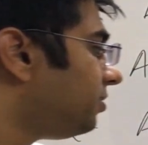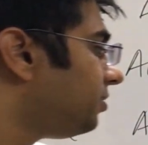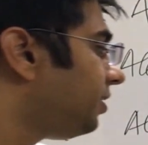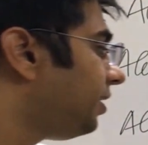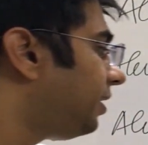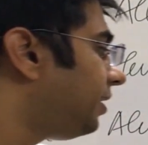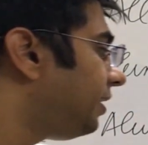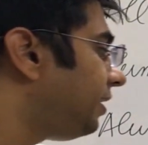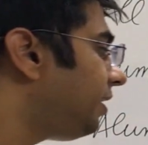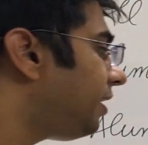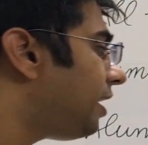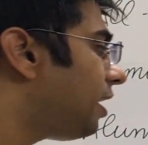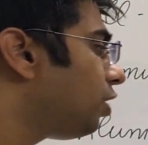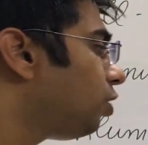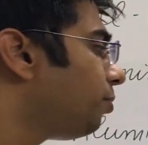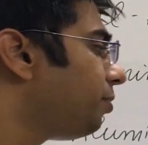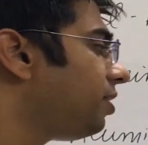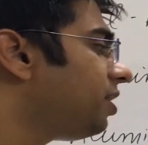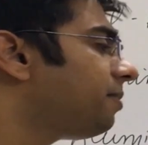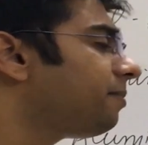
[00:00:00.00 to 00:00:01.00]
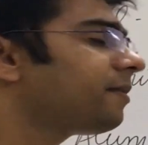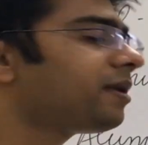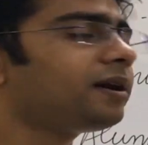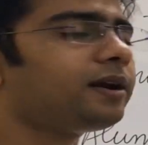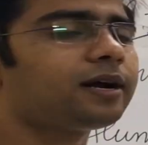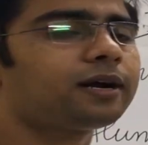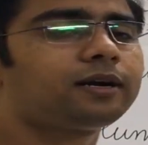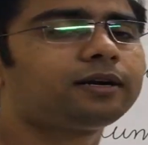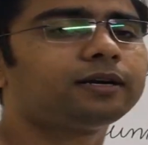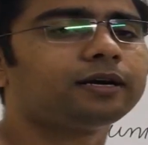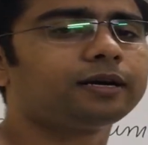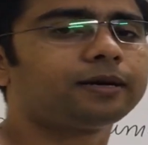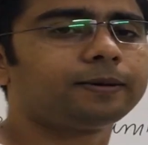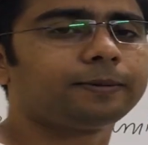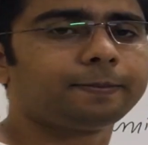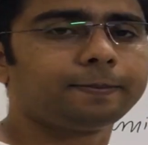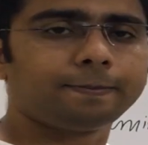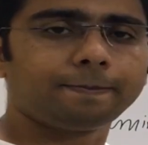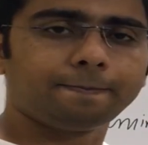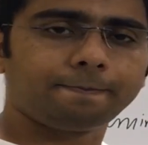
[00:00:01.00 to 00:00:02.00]
GT aluminum
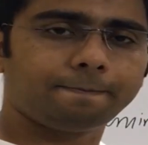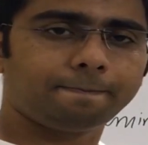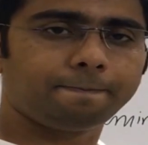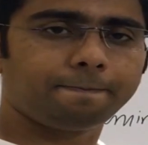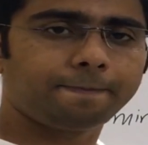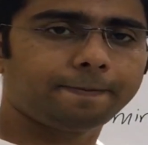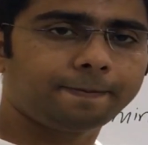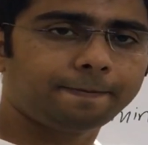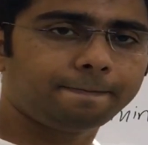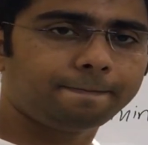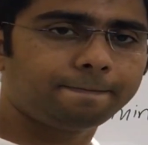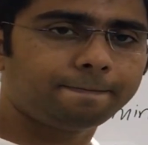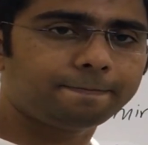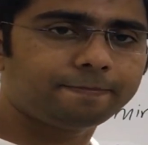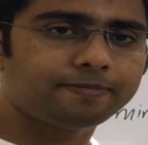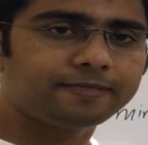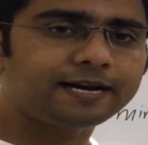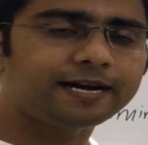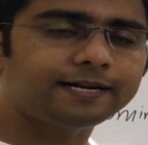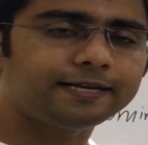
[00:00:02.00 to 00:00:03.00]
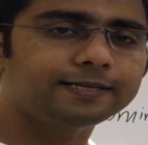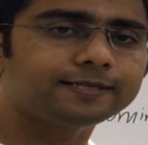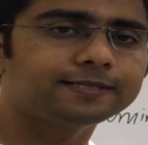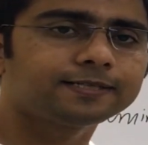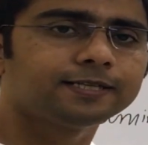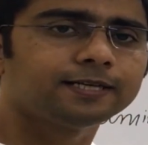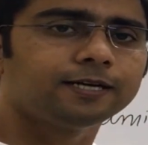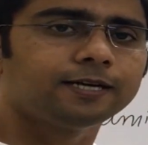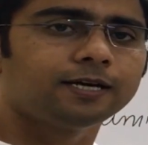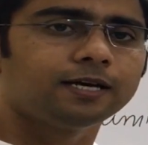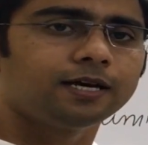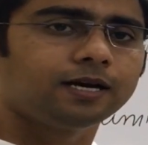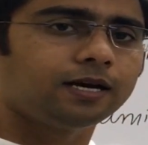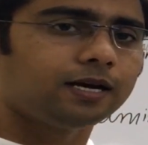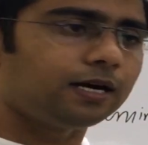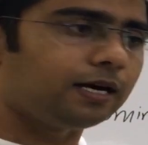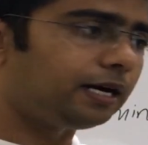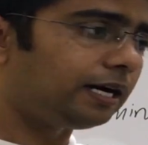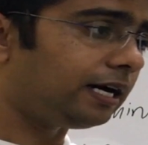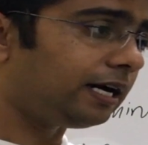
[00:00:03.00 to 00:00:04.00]
conductor. That is,
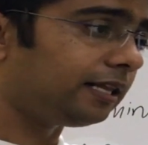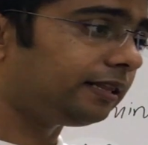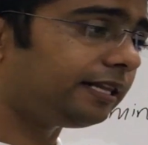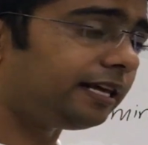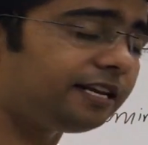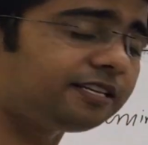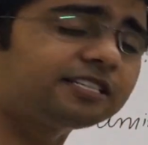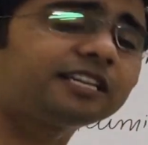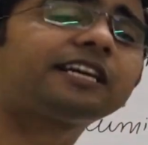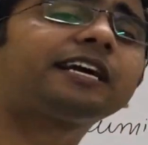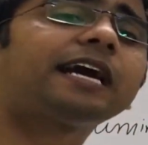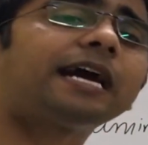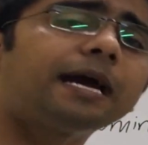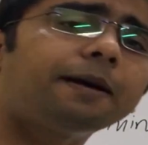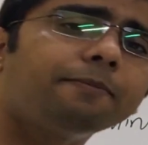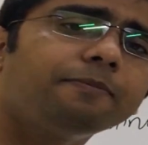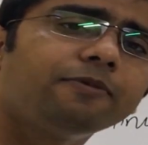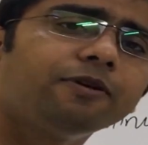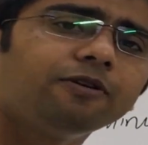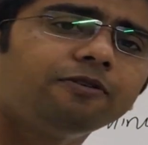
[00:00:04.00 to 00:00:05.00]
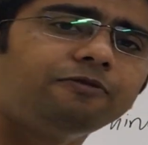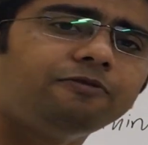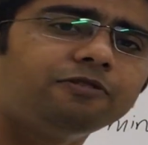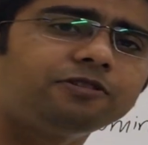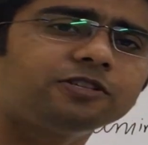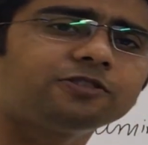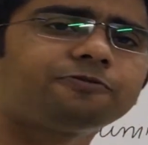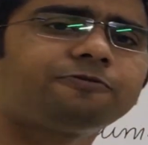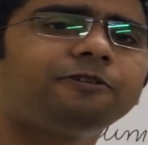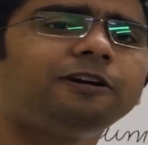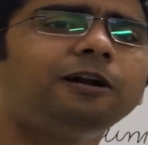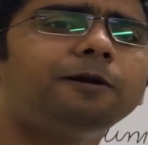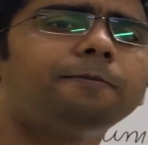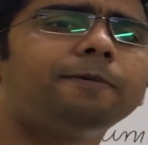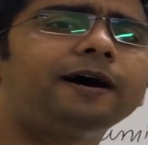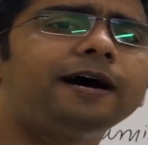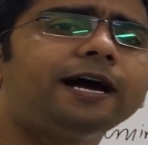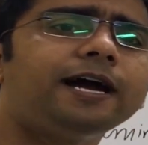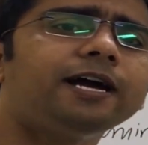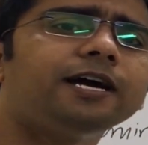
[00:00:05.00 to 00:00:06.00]
there is a gap which is filled
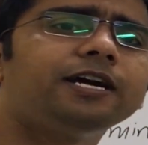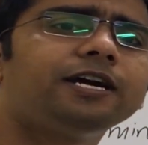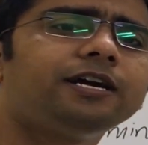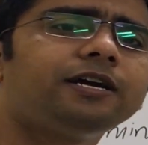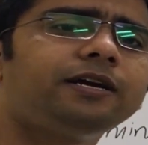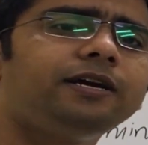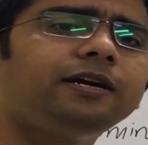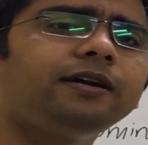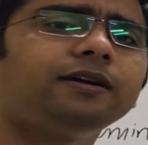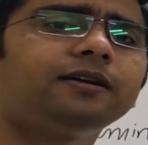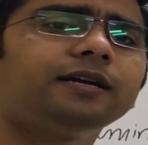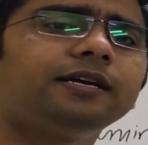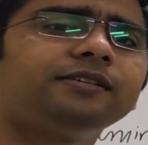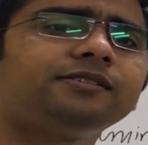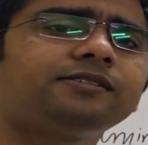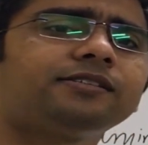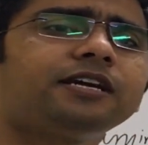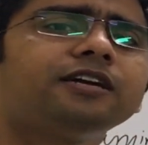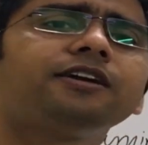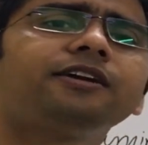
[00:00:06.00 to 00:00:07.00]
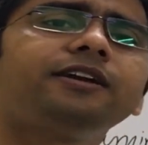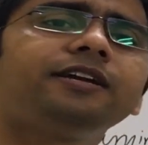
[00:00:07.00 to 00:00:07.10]
by heat resistant